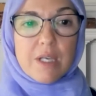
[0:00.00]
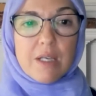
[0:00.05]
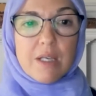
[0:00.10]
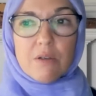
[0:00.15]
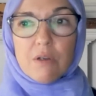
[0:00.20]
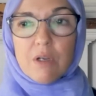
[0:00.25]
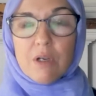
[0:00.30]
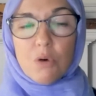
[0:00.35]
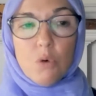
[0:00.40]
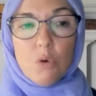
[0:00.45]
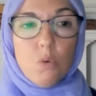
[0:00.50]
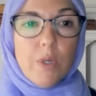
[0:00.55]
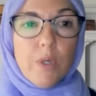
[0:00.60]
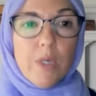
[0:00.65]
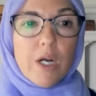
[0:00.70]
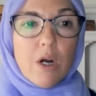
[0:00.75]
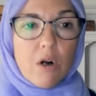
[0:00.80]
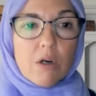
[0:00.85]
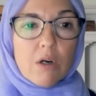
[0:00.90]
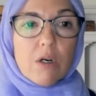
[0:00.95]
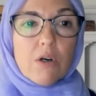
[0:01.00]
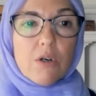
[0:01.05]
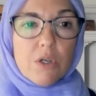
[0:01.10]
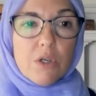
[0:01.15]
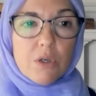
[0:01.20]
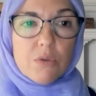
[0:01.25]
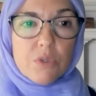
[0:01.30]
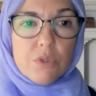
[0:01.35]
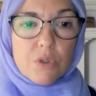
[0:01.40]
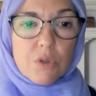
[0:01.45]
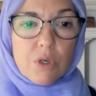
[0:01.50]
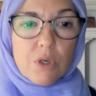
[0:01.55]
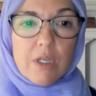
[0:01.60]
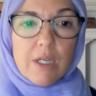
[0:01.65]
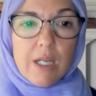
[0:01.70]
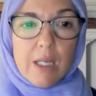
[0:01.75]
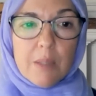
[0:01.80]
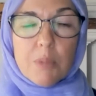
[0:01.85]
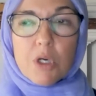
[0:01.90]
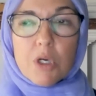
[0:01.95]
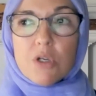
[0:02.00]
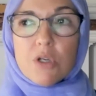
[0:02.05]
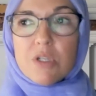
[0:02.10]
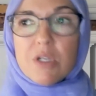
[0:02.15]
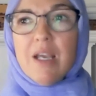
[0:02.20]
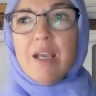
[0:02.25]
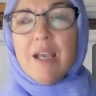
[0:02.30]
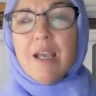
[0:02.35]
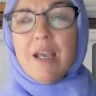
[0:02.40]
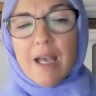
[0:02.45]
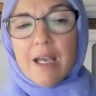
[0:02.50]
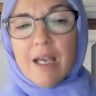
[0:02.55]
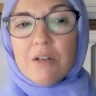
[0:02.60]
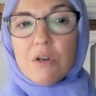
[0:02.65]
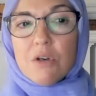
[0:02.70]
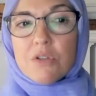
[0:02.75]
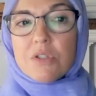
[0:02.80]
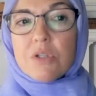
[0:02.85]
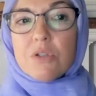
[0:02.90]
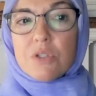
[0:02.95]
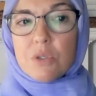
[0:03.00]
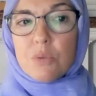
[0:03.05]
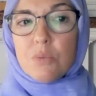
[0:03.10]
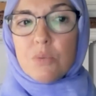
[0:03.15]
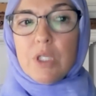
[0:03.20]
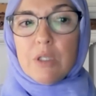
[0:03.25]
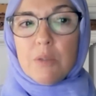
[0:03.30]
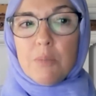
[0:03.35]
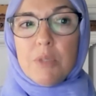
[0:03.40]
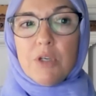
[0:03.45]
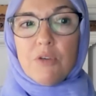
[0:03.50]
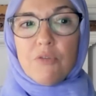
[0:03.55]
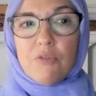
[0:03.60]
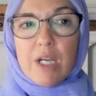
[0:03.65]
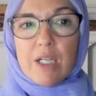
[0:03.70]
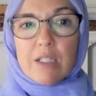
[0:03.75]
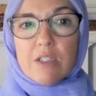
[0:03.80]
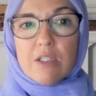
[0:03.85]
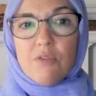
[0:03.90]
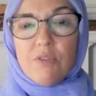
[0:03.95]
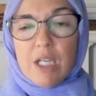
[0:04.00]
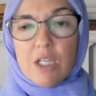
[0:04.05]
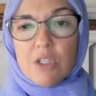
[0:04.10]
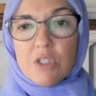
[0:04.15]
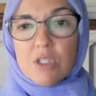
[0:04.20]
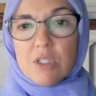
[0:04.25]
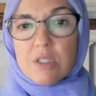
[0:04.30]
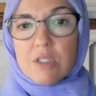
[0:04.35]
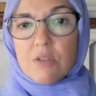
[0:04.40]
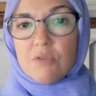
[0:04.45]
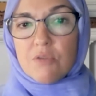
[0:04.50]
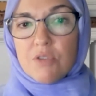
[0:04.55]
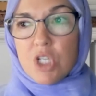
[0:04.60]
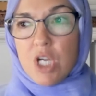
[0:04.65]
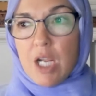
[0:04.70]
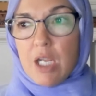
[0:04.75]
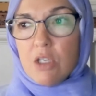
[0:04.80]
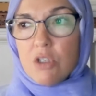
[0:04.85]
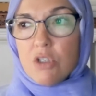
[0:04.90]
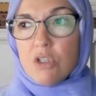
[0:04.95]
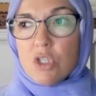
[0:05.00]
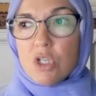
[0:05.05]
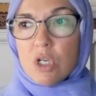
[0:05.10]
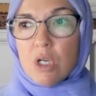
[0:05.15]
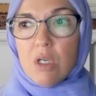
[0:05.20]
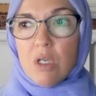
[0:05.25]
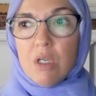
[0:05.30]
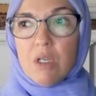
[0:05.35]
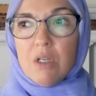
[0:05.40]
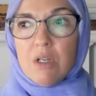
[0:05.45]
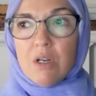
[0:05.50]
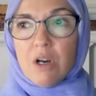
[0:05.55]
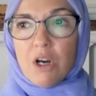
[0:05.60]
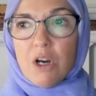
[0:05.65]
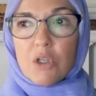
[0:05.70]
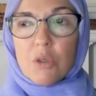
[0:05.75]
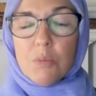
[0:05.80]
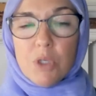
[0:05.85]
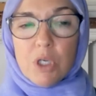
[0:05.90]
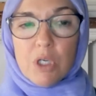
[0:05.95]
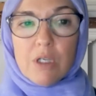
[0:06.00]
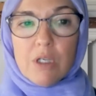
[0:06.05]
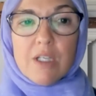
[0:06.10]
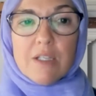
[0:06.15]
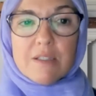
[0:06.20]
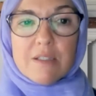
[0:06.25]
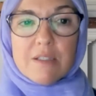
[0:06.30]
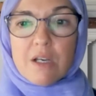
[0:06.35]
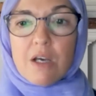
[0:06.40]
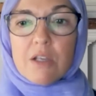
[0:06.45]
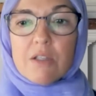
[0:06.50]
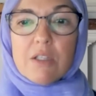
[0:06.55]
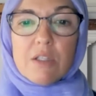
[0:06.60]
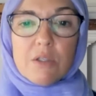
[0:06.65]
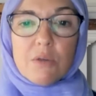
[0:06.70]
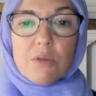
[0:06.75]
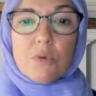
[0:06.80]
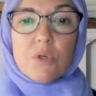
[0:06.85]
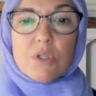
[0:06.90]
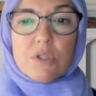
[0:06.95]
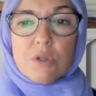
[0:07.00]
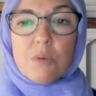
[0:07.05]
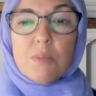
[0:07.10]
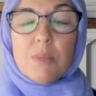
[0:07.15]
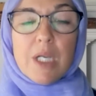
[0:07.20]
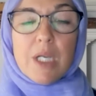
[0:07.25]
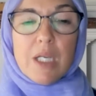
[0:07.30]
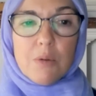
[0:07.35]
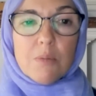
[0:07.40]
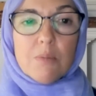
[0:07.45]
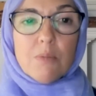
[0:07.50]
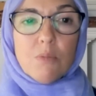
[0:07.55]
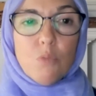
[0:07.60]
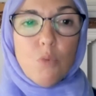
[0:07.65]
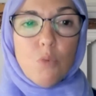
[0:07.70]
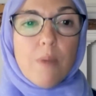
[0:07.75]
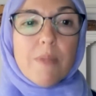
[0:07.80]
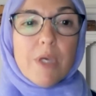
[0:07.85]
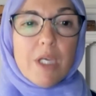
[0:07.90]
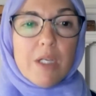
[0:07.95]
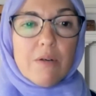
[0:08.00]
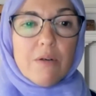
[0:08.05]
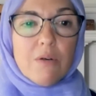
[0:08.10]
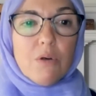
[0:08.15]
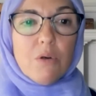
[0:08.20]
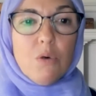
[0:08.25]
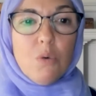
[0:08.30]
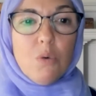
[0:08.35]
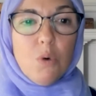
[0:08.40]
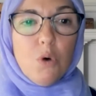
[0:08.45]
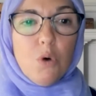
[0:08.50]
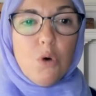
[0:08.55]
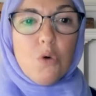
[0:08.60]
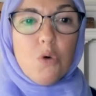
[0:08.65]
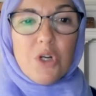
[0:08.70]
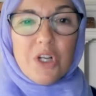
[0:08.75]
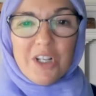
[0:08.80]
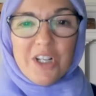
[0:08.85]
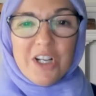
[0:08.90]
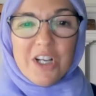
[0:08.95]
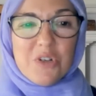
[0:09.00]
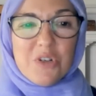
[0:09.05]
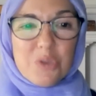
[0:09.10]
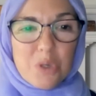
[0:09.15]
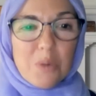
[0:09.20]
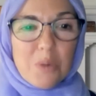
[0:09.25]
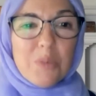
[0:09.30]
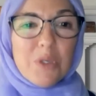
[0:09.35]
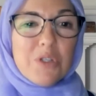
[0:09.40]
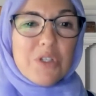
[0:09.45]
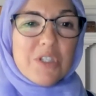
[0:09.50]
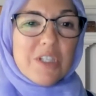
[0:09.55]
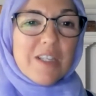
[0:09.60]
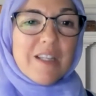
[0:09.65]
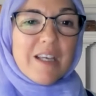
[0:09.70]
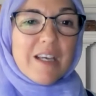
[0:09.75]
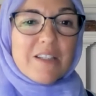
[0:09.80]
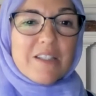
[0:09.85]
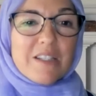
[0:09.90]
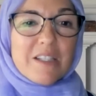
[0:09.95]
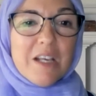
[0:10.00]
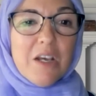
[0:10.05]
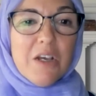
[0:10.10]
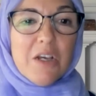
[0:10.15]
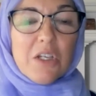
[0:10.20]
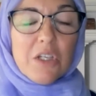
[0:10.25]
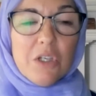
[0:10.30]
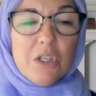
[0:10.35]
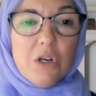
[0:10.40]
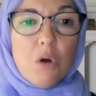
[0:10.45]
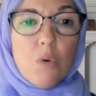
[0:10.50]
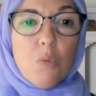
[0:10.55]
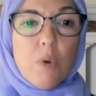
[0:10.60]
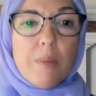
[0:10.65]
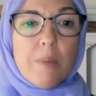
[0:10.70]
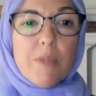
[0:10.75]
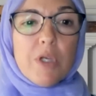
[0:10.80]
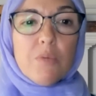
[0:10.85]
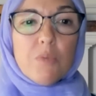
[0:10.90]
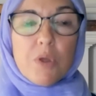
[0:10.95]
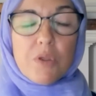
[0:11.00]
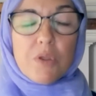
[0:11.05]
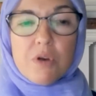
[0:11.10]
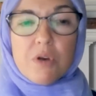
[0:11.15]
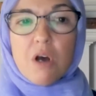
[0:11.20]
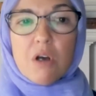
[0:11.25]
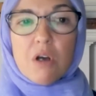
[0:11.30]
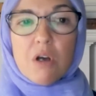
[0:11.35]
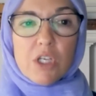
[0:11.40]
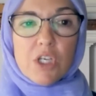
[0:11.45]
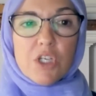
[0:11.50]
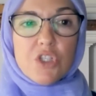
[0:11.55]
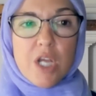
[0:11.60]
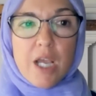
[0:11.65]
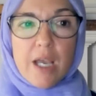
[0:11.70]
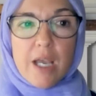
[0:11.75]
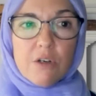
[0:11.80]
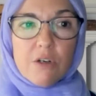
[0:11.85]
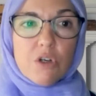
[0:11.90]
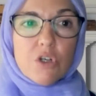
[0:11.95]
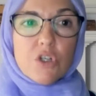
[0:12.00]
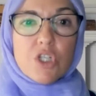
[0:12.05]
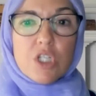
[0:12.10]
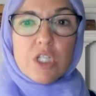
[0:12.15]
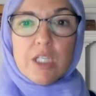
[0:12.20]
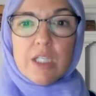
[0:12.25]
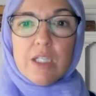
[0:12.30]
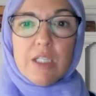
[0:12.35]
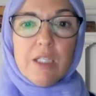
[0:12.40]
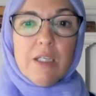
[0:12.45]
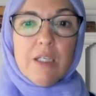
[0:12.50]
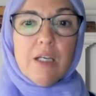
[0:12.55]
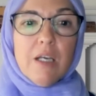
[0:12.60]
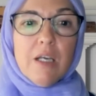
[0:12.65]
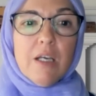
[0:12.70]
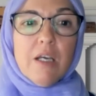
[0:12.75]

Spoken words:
and who we are known to our neighbors, and also so we could be effective agents of change. Our community saw that there were so many women who could contribute to this, you know, women with knowledge, energy,